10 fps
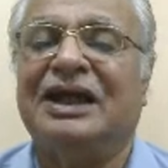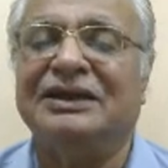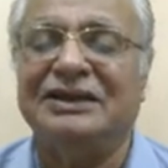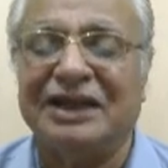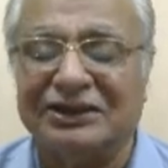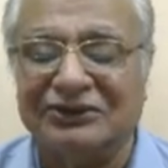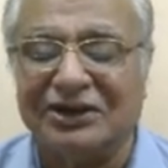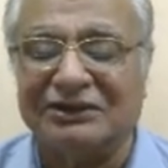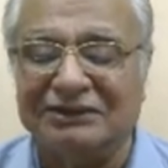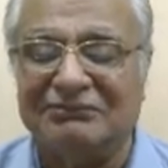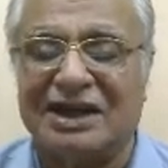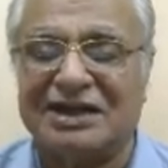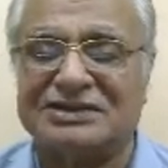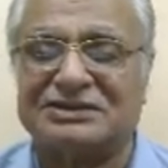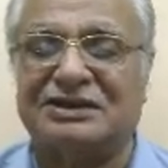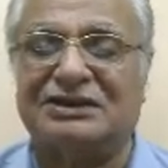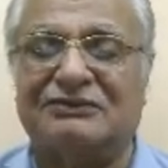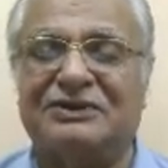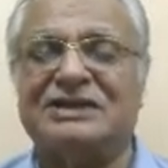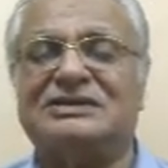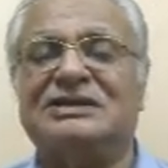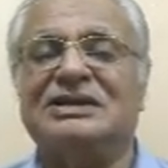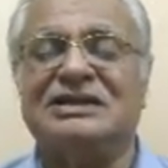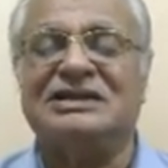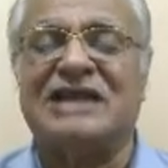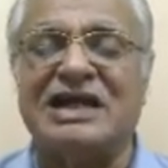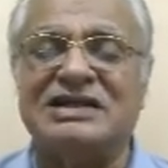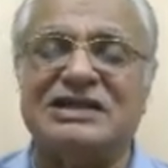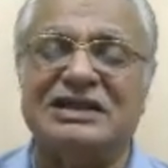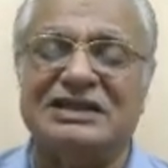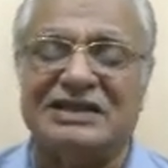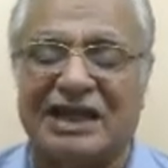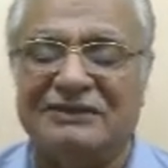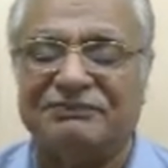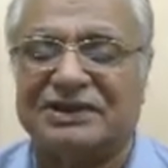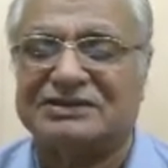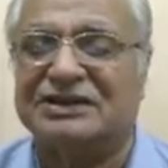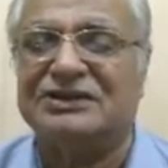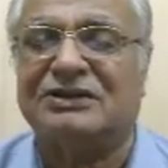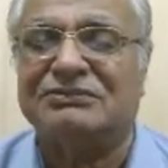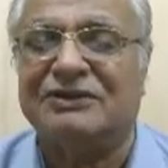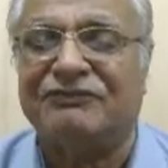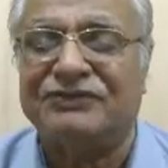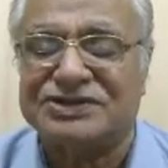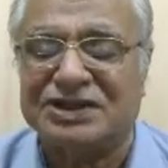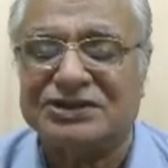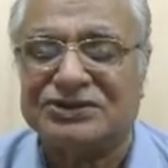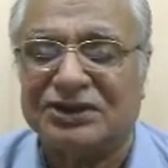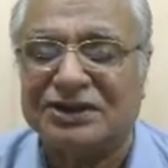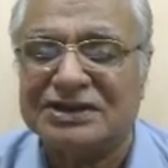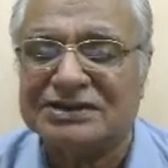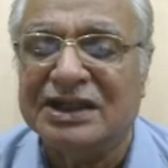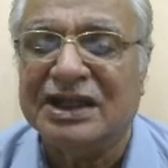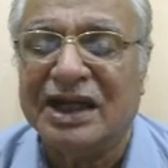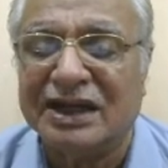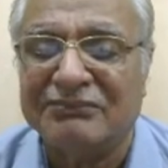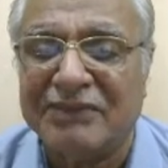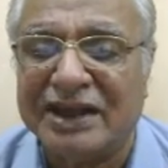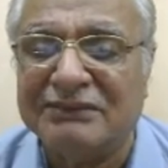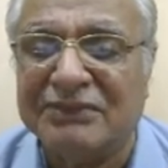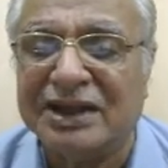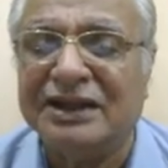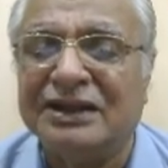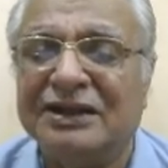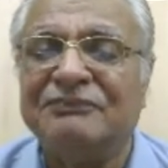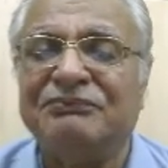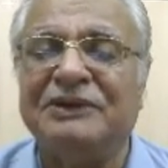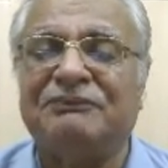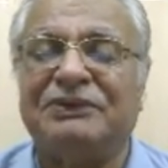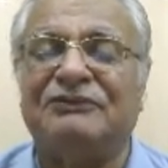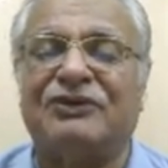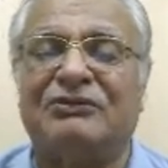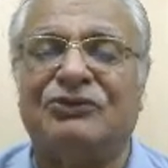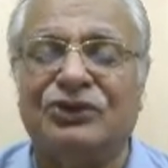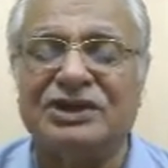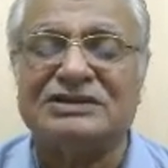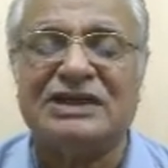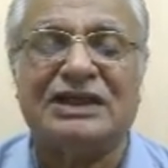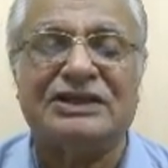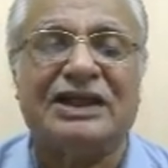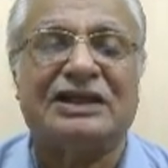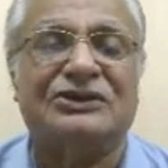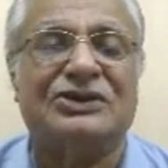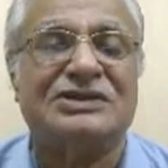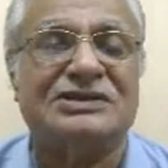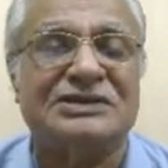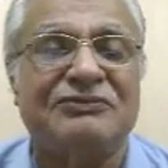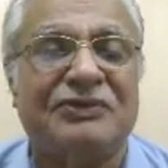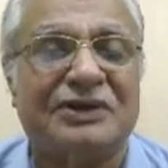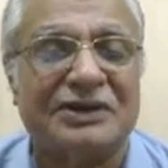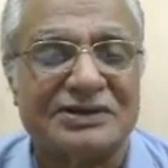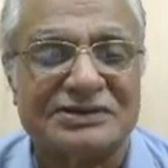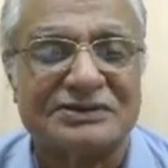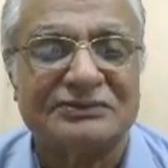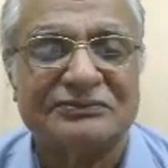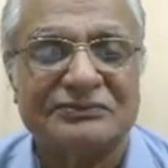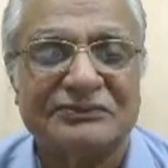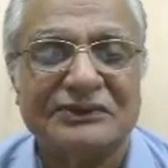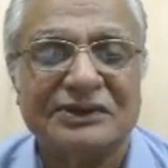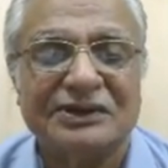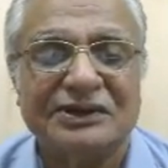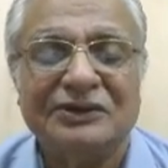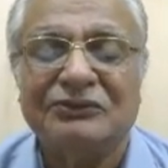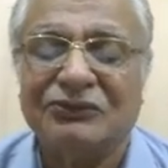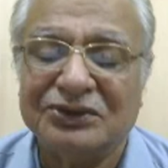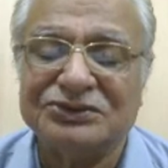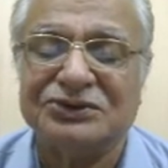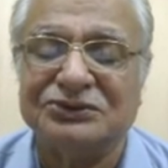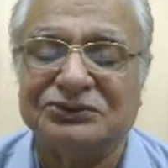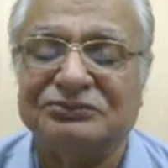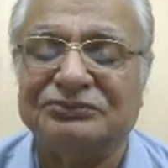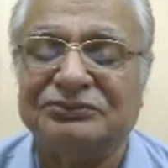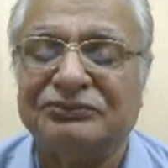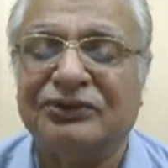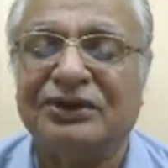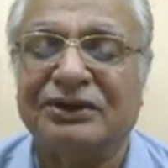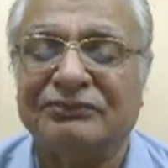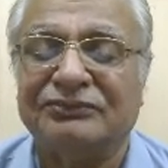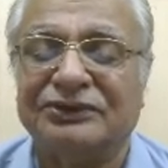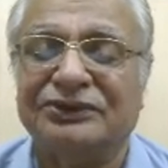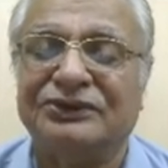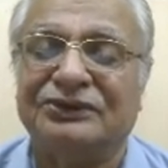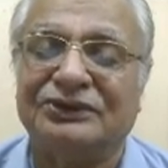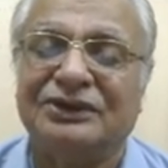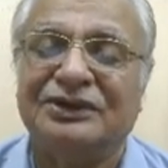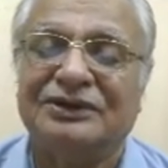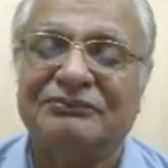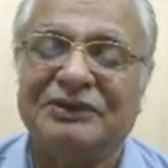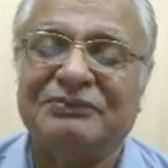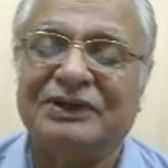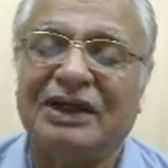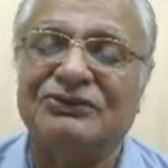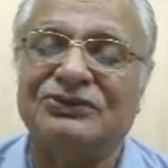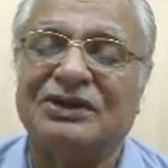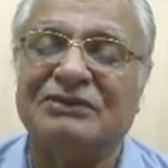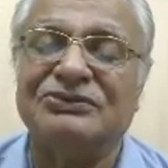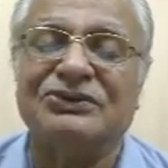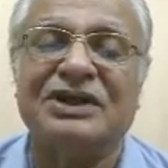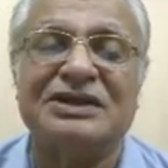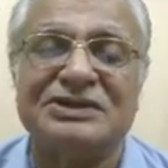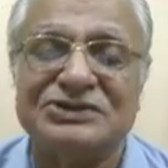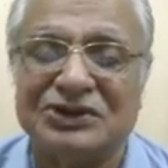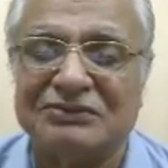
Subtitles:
they are not in Maharashtra nowadays. 99% of the fishing trawlers are manned by people from Odisha. They are not seafarers. What to do for, people have to come to get a job.